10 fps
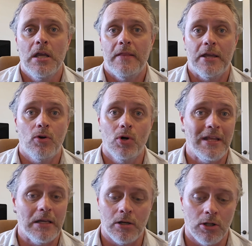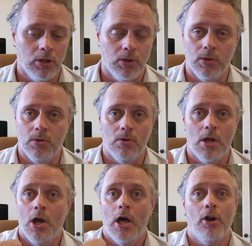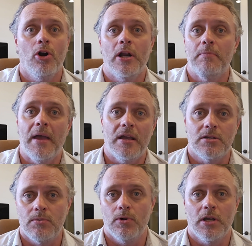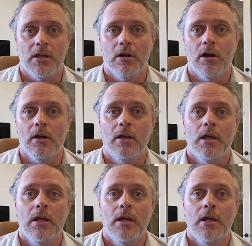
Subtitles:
They could include an Ernie Banks rookie card.